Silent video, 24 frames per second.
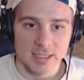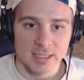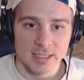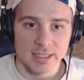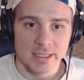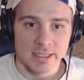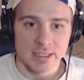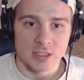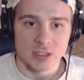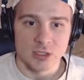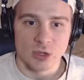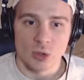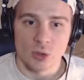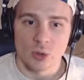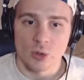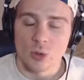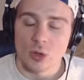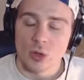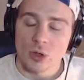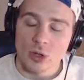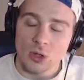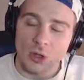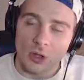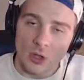
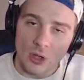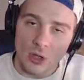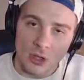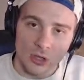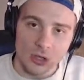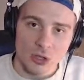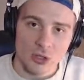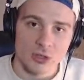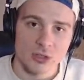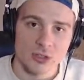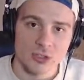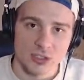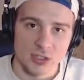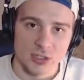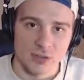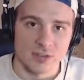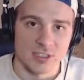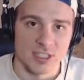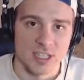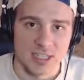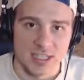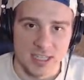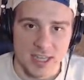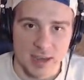So all
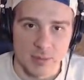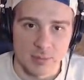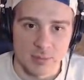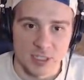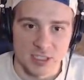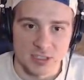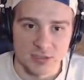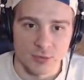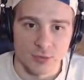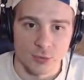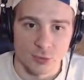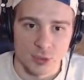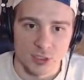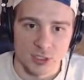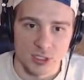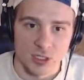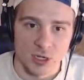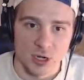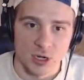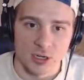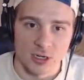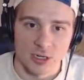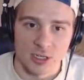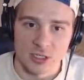services have him as a
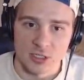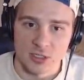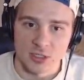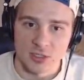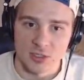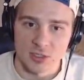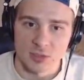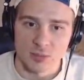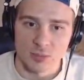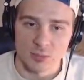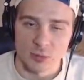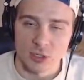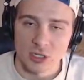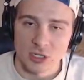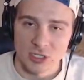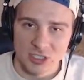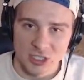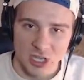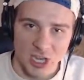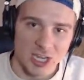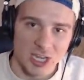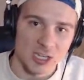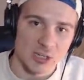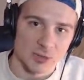4-star. He's pretty
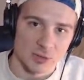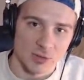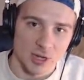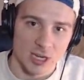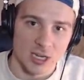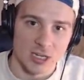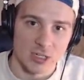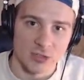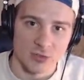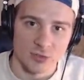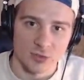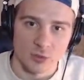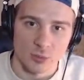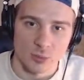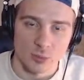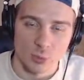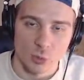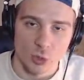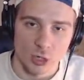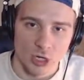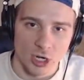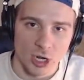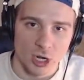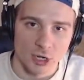tight range from
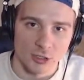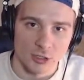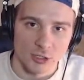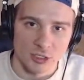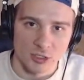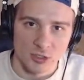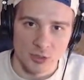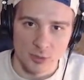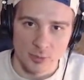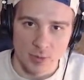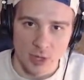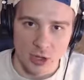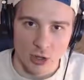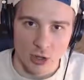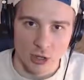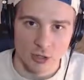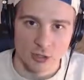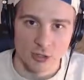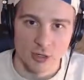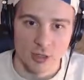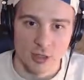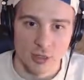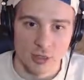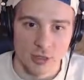100 to about
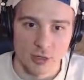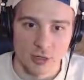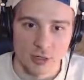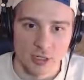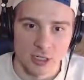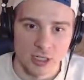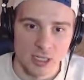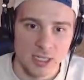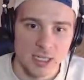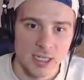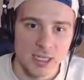130.